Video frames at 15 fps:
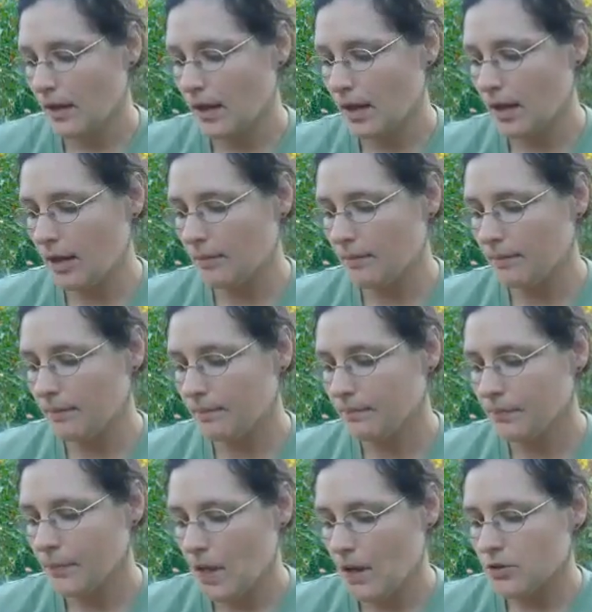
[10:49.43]

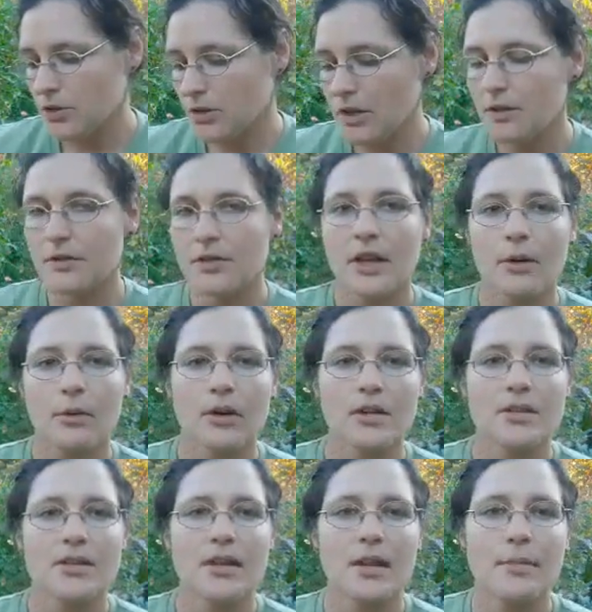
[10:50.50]
So another thing I wanted
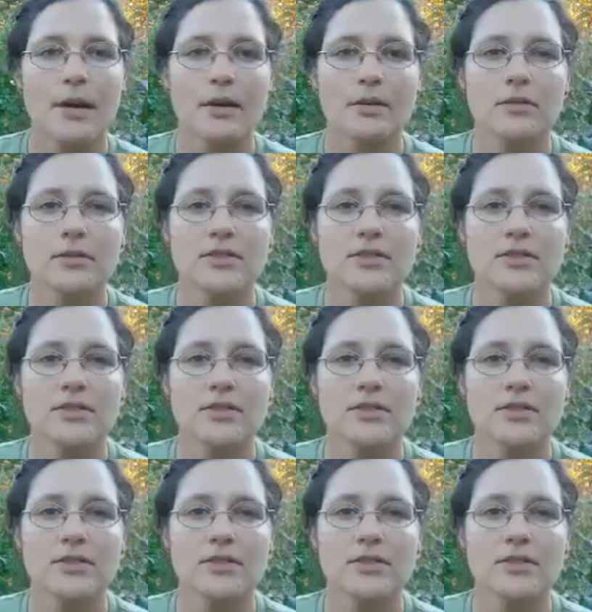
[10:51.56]
to say about,